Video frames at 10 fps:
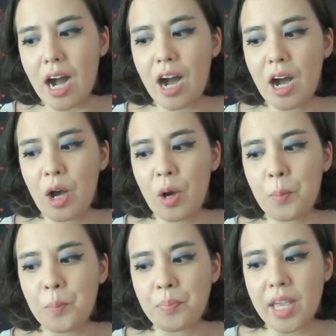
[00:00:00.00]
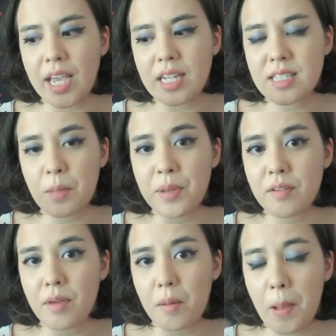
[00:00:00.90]
Um, it's a bit
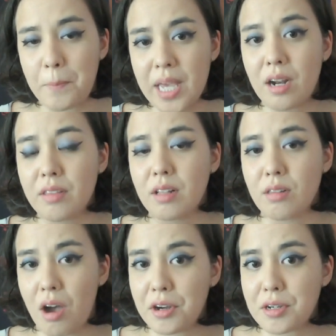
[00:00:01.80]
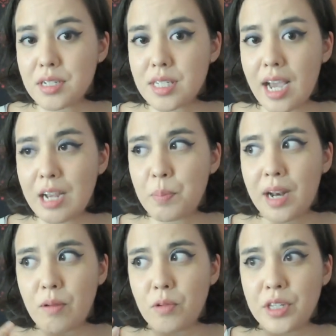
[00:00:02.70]
of, a bit on the longer side, but
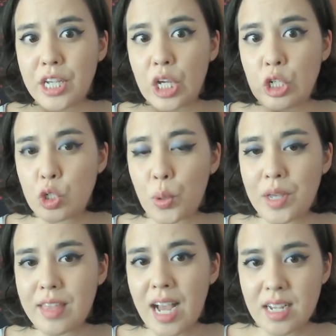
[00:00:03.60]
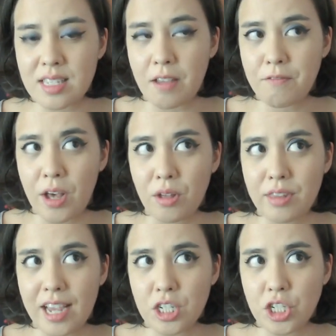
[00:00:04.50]
I really enjoyed that because I felt
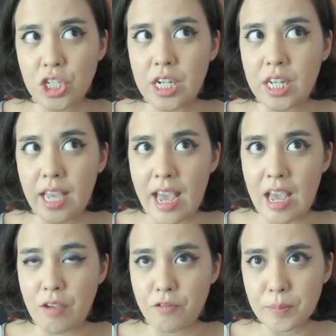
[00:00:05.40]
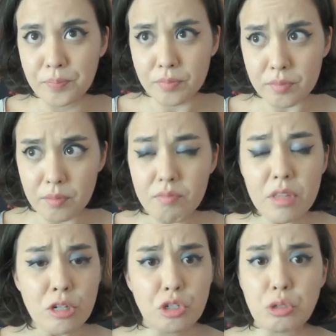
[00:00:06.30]
that she gave
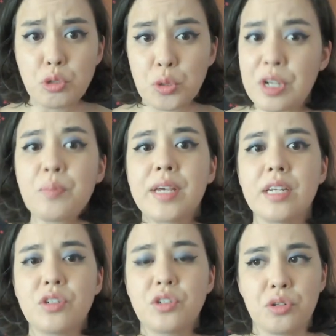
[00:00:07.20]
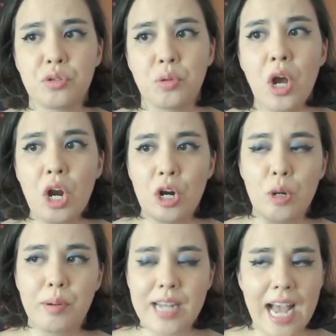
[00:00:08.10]
due treatment to her
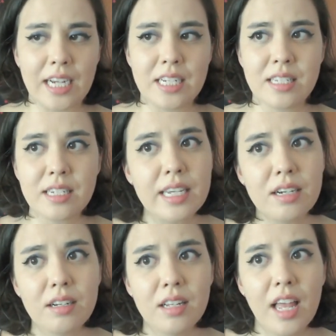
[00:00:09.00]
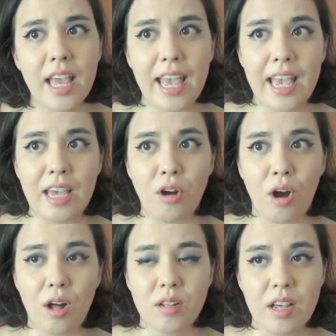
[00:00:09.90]
protagonist Neil and
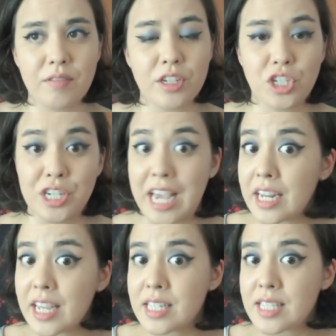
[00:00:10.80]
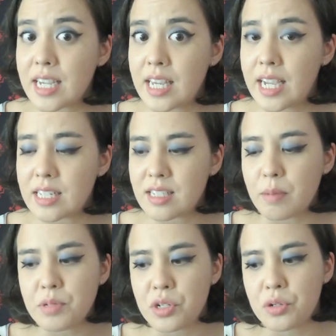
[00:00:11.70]
all of the shenanigans that he gets
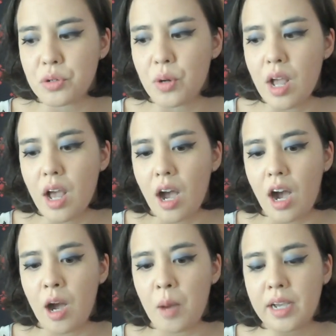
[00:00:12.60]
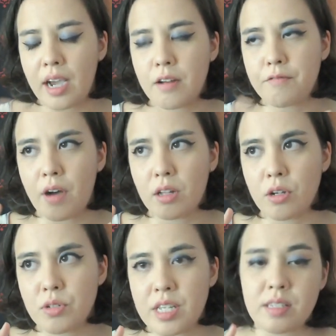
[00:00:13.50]
up to. Um, it kind of
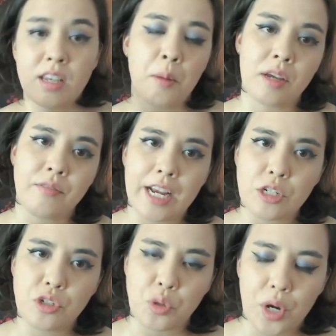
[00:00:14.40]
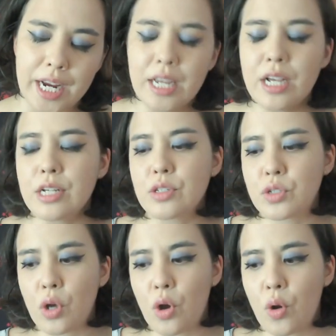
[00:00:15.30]
follows his coming of age story.
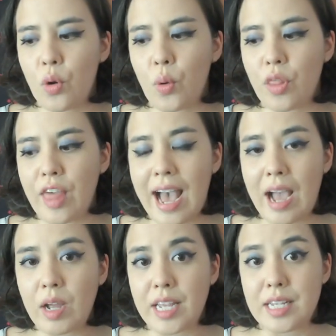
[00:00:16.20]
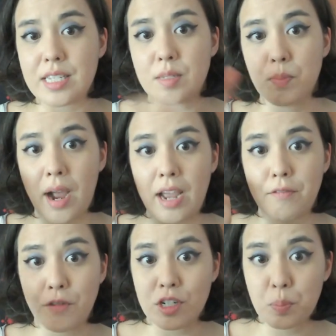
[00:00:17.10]
So that is my
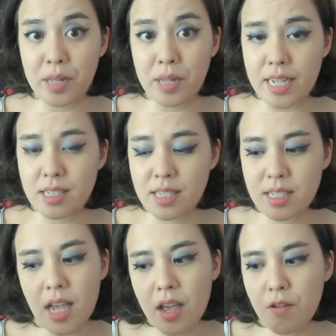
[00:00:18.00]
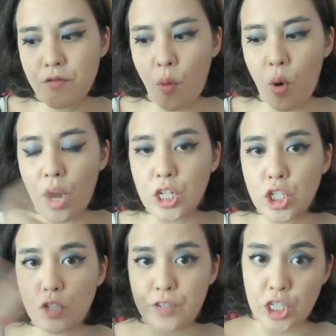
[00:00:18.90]
first place
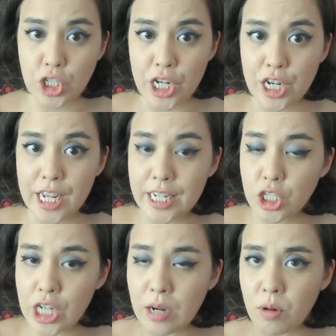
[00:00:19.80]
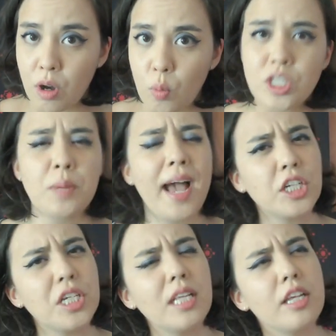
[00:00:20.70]
for fiction in general, which I'm
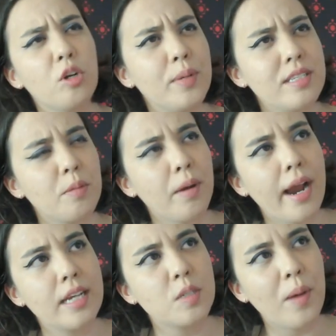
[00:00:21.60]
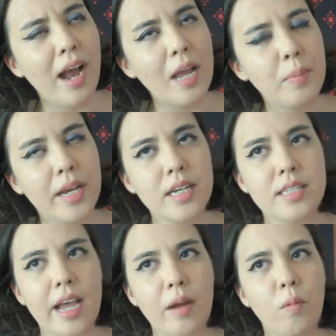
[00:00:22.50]
actually a little bit surprised by
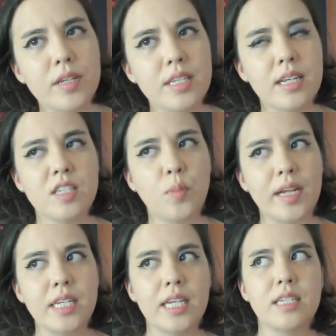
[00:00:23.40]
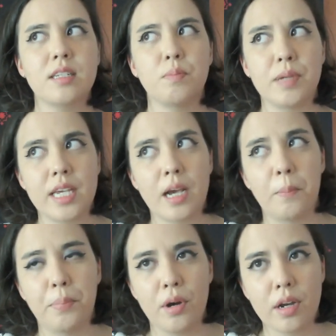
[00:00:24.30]
because I wasn't expecting it to be a
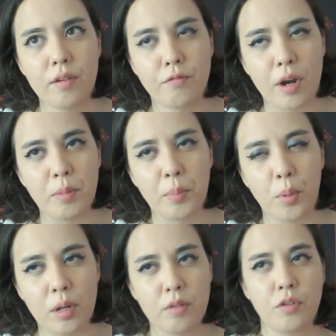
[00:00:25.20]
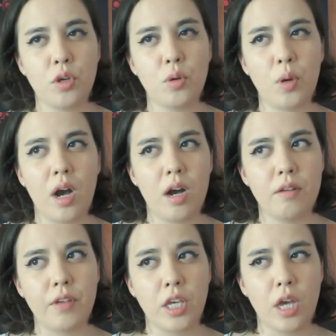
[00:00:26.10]
book from the point of view
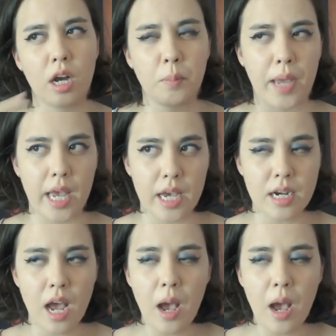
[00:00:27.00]
of a young man.